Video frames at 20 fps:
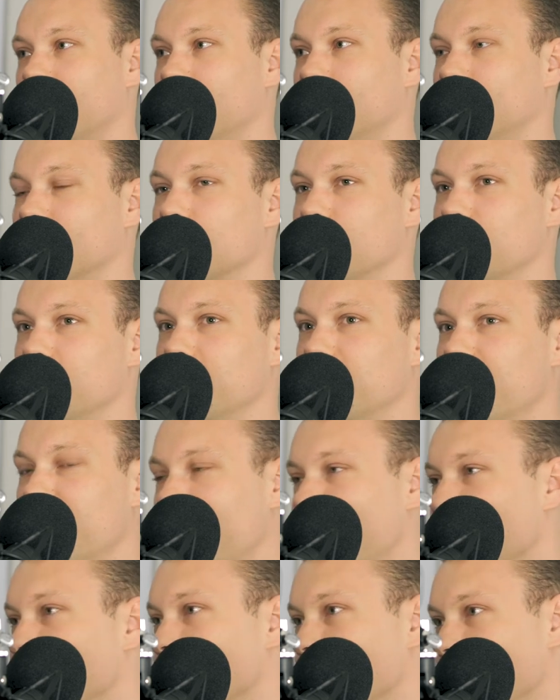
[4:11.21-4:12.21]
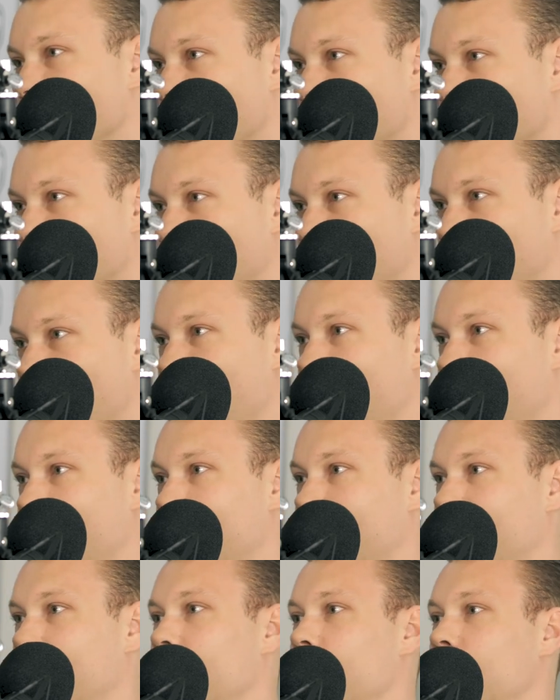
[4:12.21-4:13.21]
So the difference is
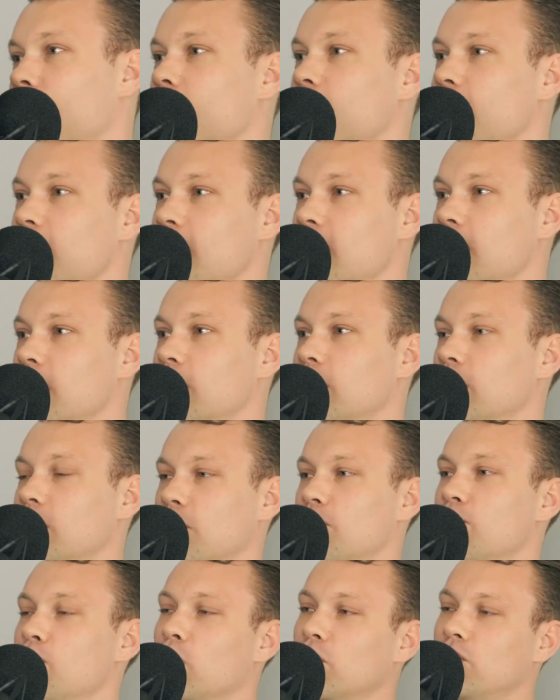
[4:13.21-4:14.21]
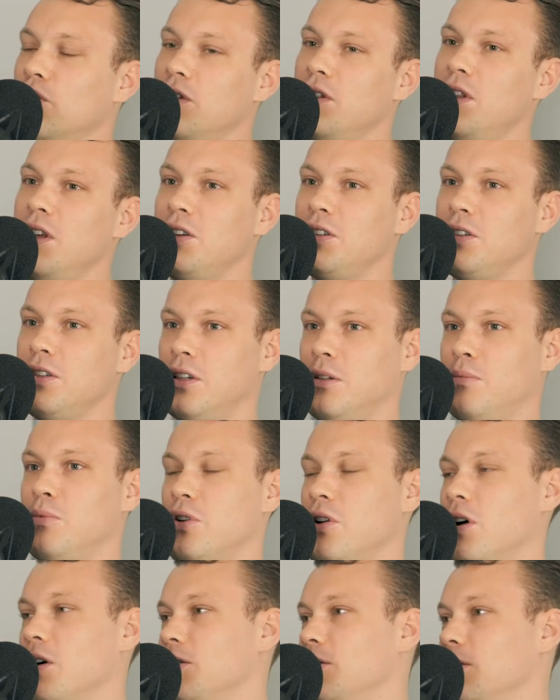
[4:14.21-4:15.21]
that in sort of more traditional
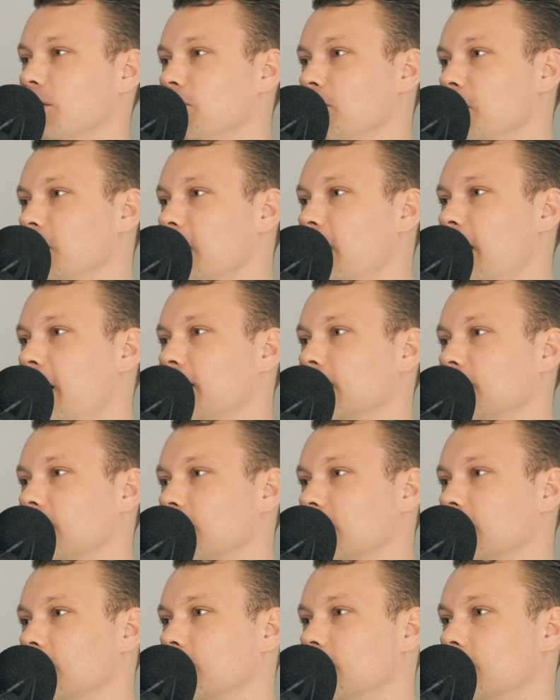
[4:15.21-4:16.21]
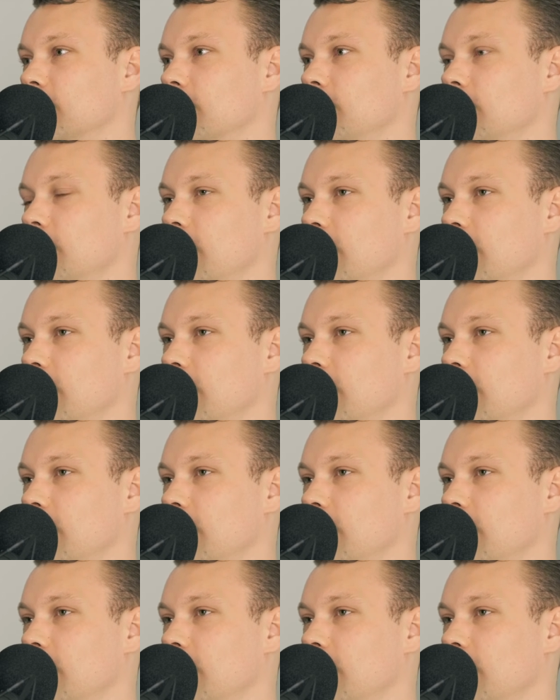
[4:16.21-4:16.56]
production of media assets,